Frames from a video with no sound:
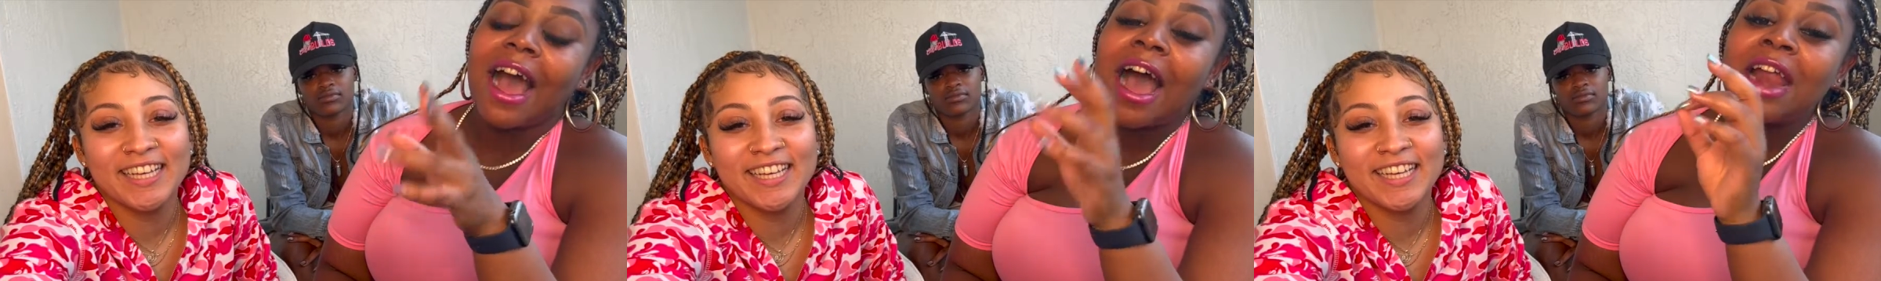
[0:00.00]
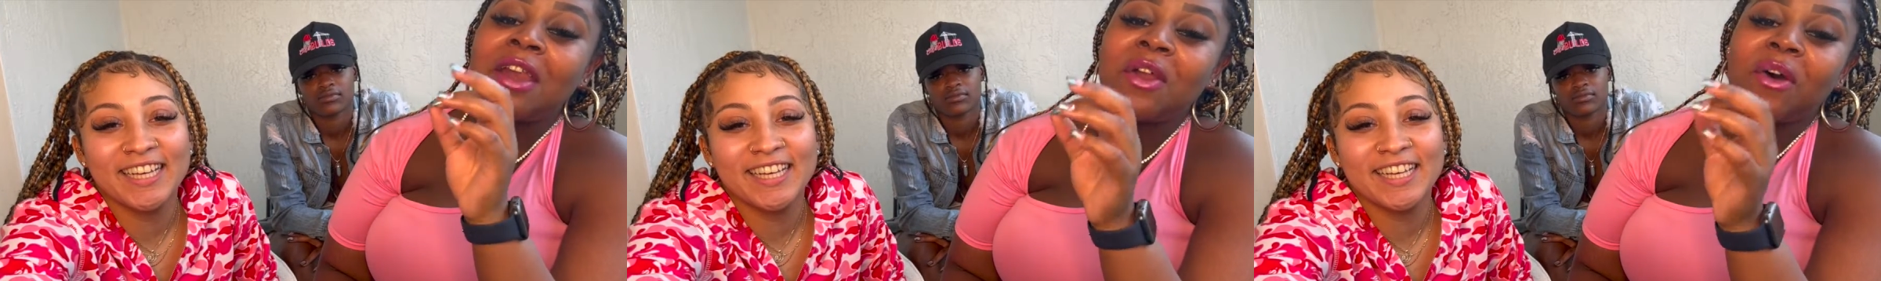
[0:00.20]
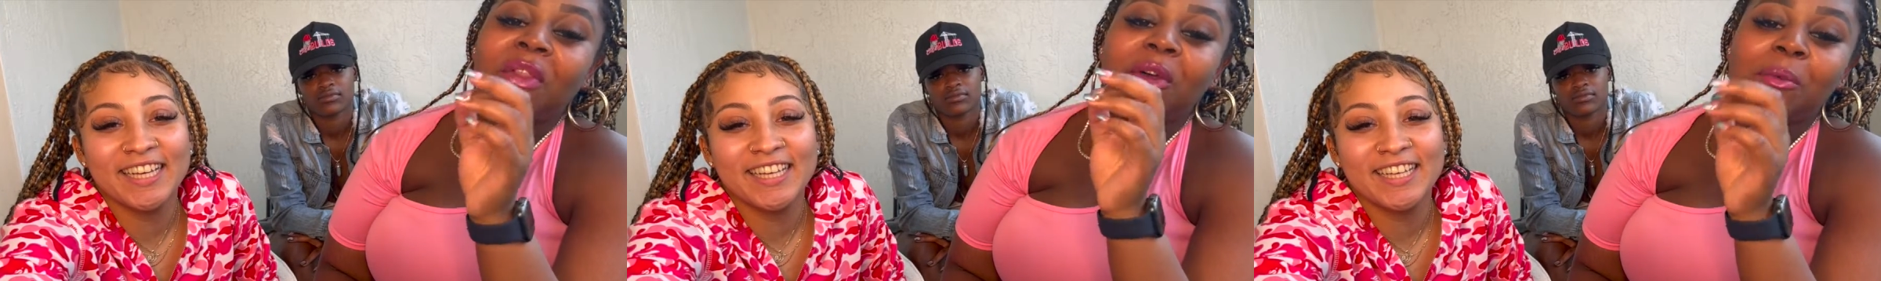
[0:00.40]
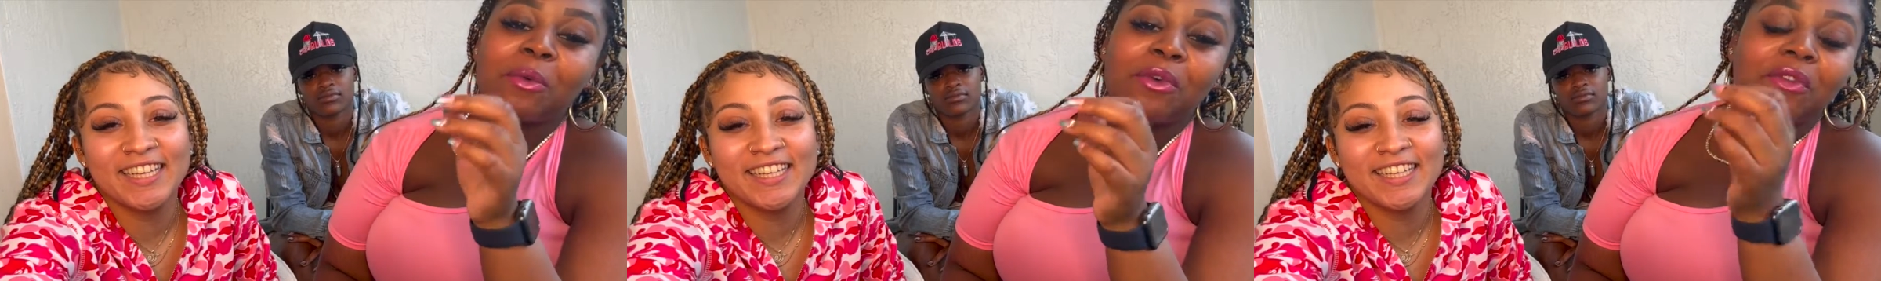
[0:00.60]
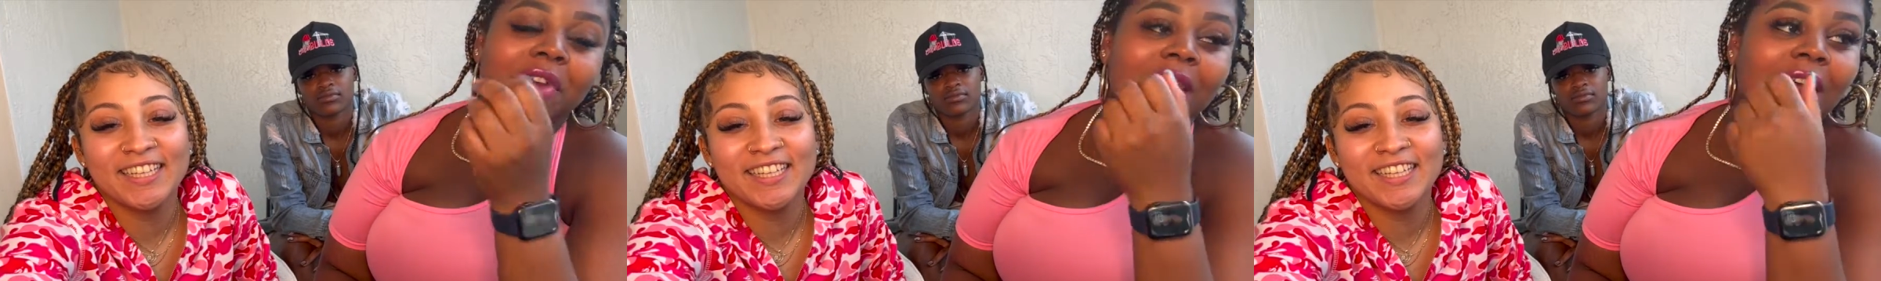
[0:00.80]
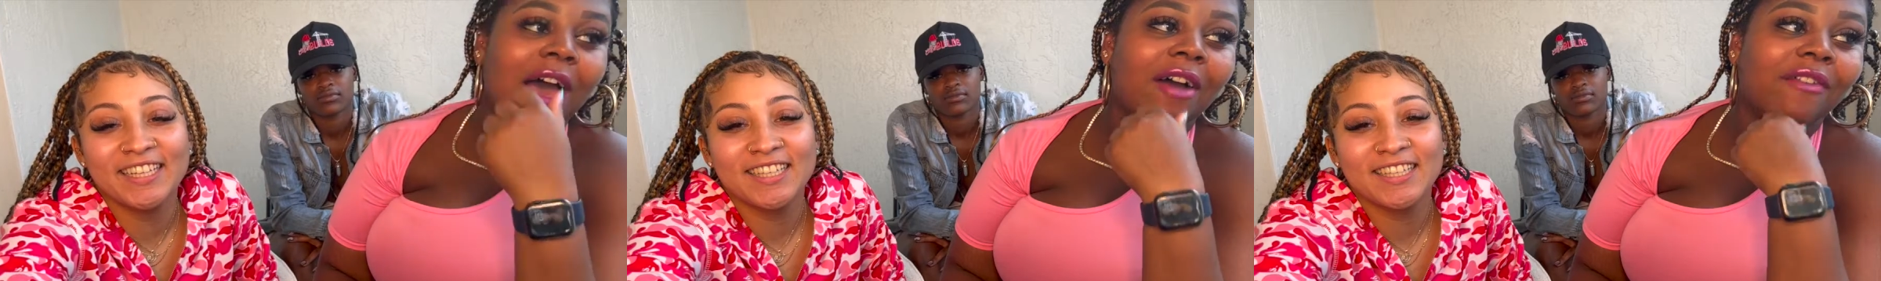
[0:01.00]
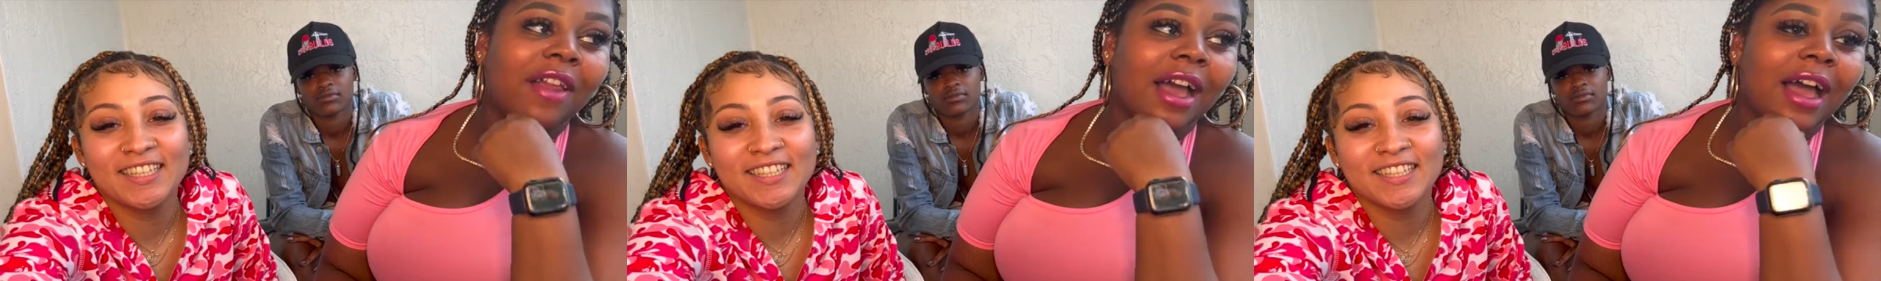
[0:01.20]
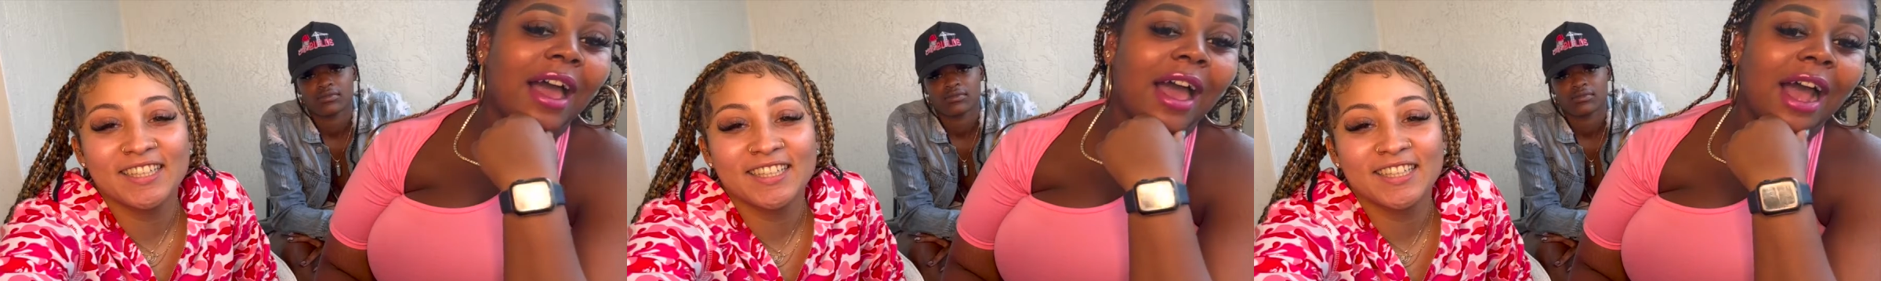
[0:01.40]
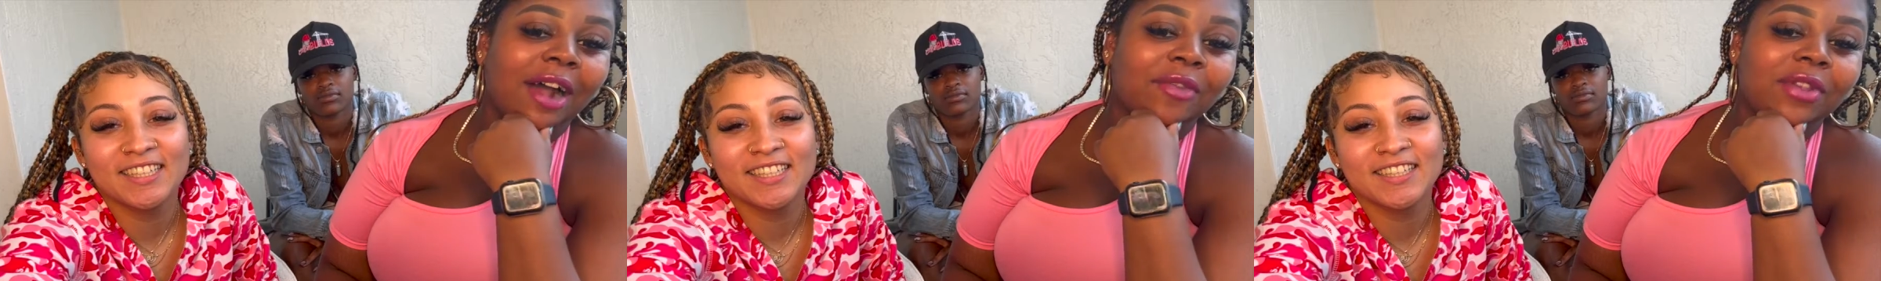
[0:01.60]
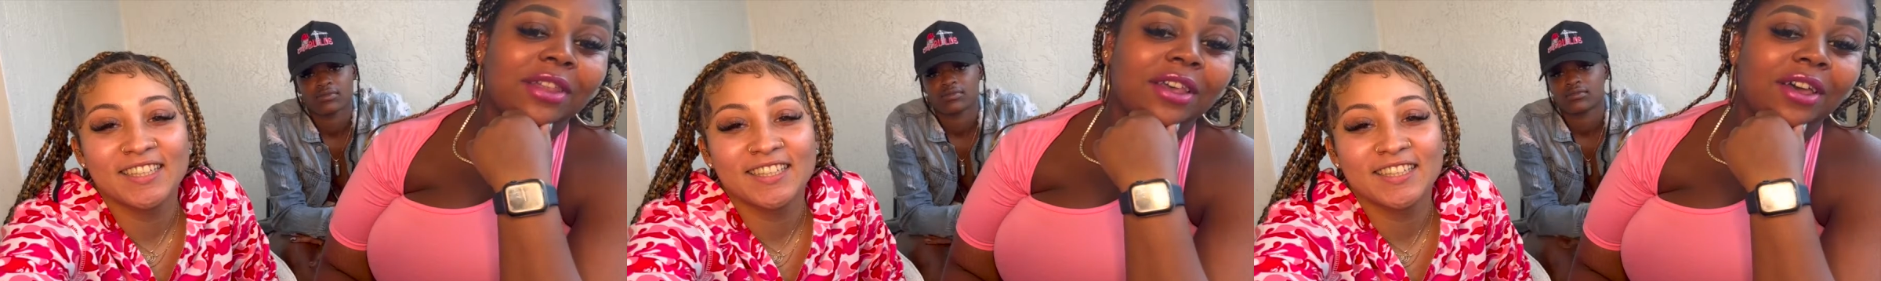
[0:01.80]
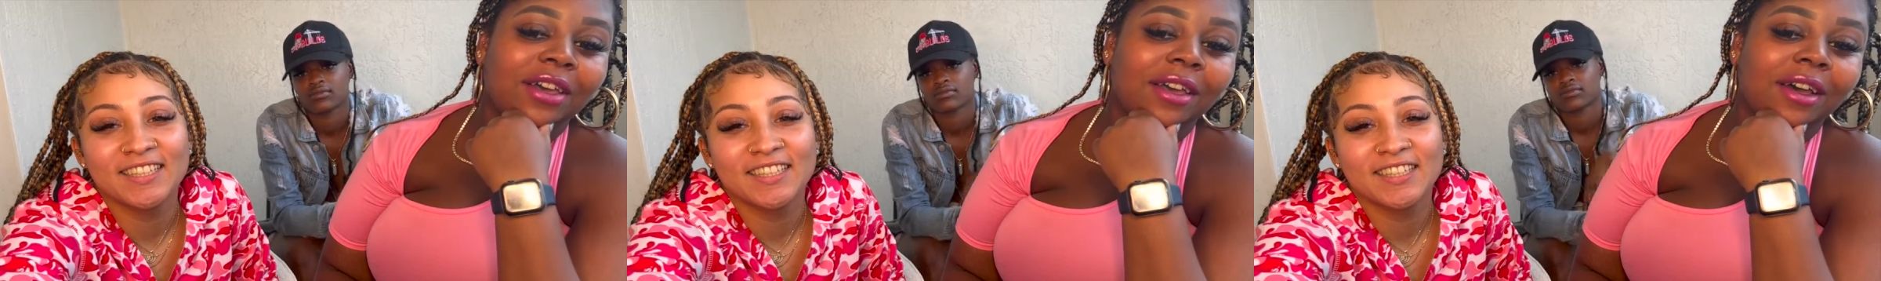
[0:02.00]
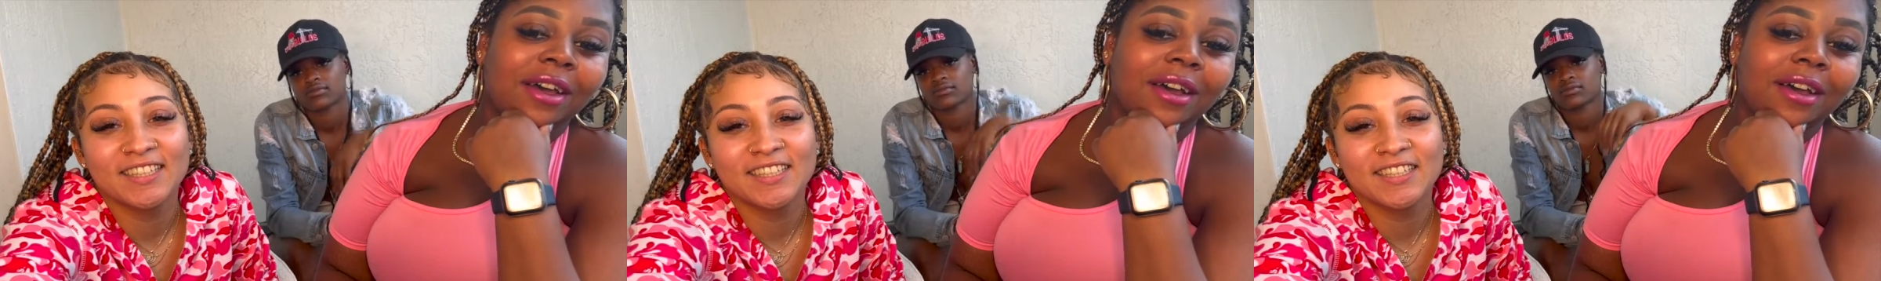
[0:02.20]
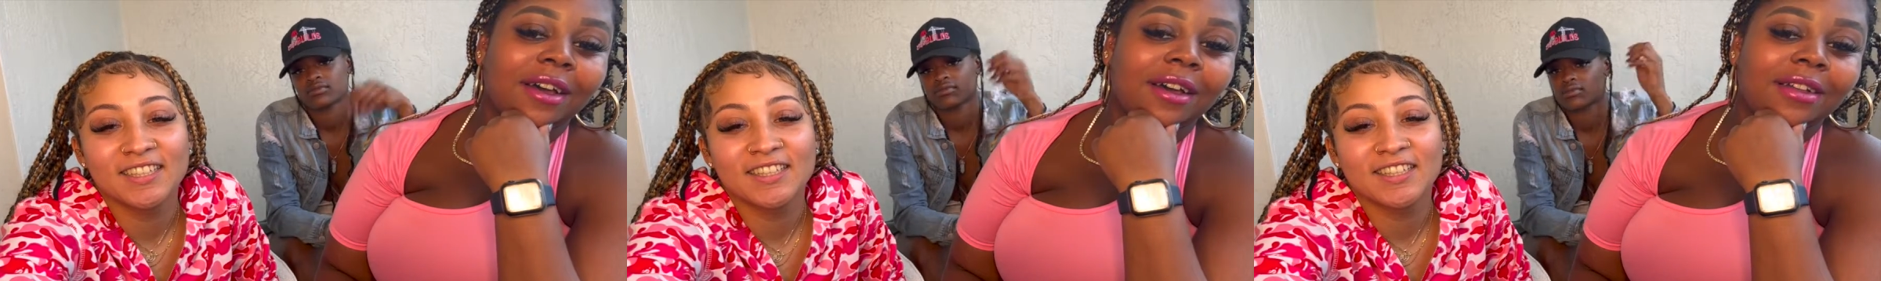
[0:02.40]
Speaker 1: I know the movie. Now I feel like I have to tell y'all.